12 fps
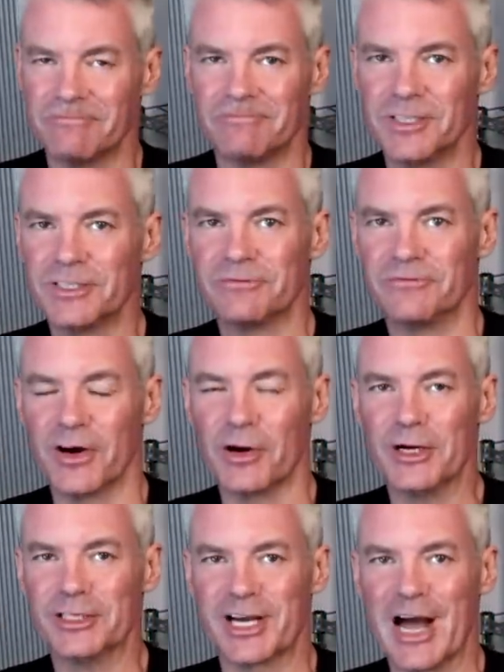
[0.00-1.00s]
just
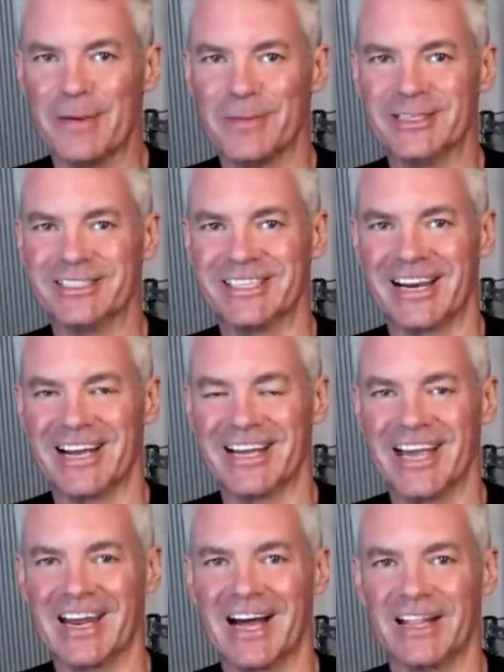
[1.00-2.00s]
various comments that I
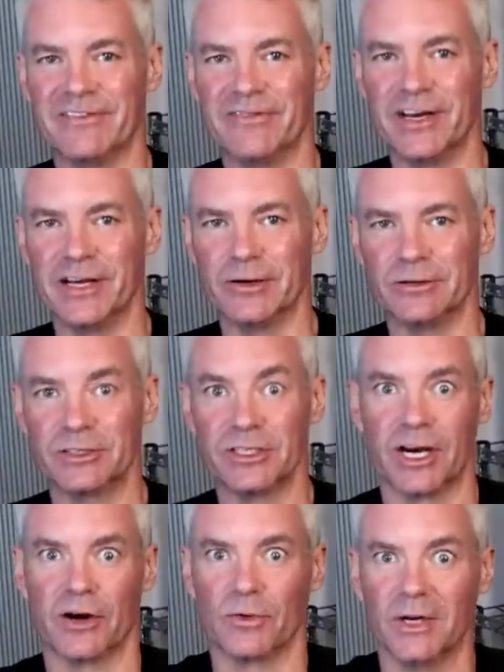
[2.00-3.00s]
get on the videos
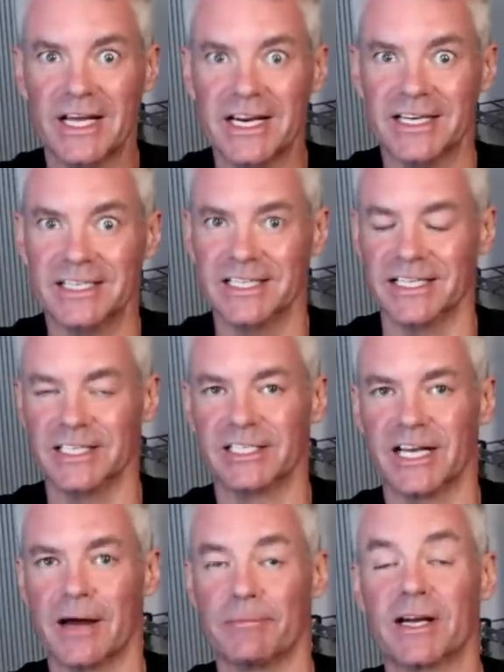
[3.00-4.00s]
that are related to this
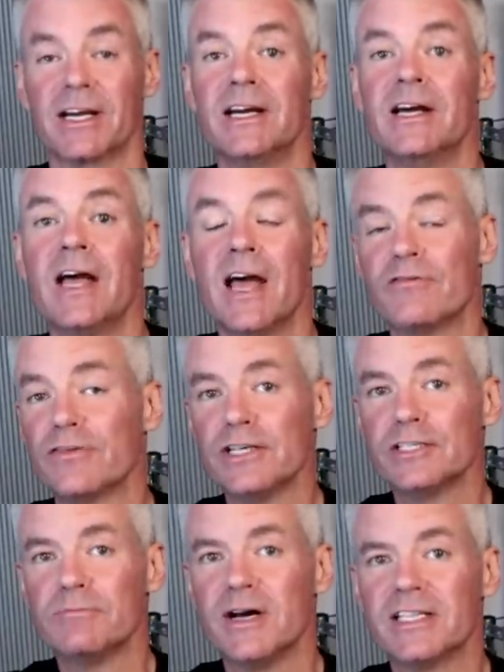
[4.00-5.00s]
topic. And for
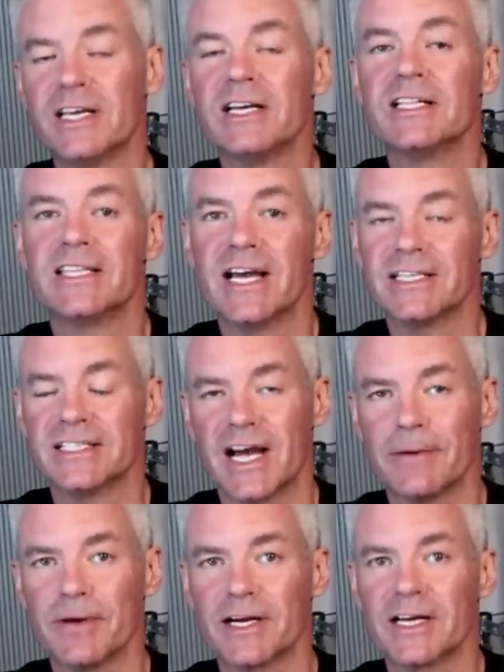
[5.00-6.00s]
this month, that
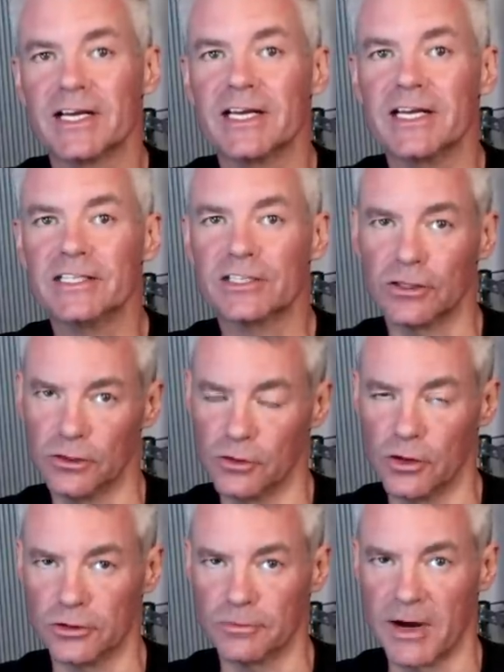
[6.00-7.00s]
topic is
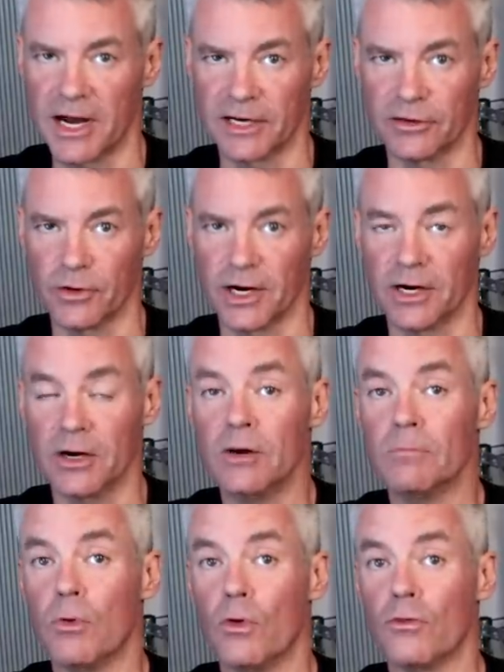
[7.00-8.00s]
glucose monitoring,
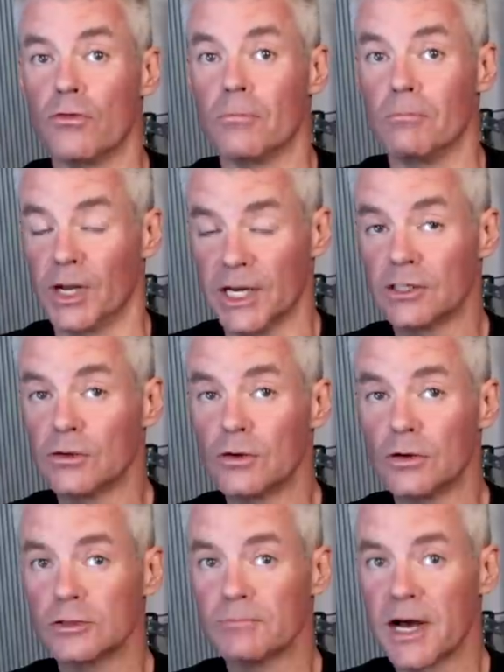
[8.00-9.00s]
both blood
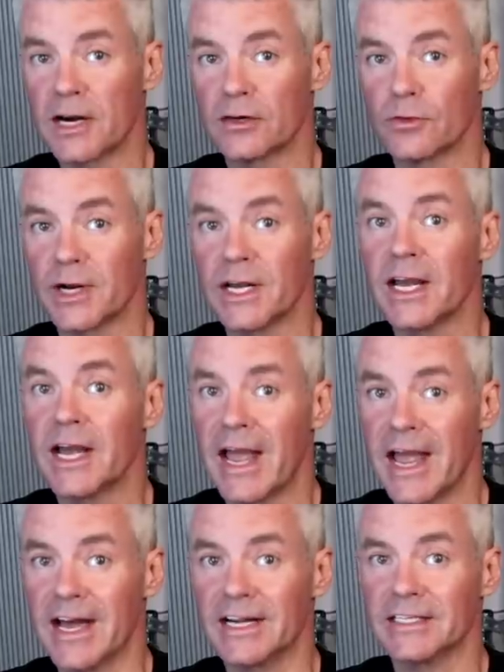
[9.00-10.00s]
glucose monitoring
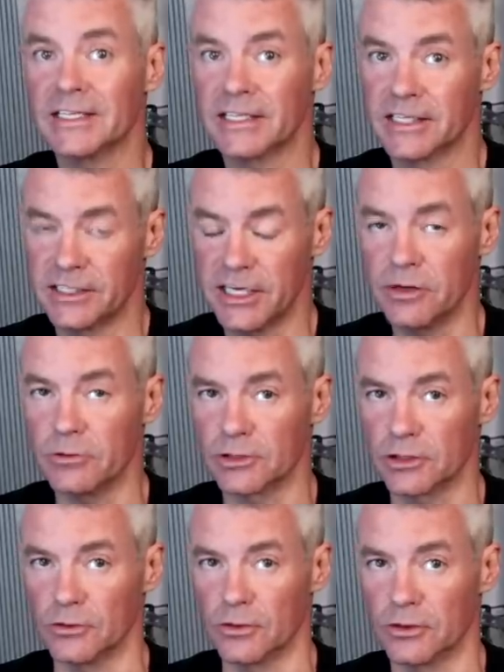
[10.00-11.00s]
and continuous
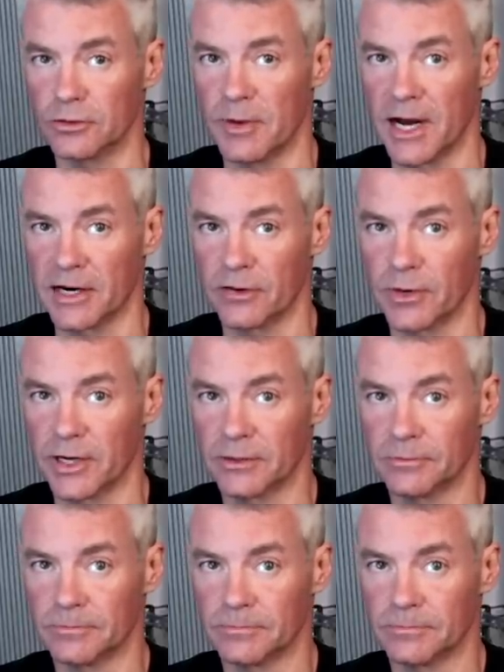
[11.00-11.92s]
glucose monitoring.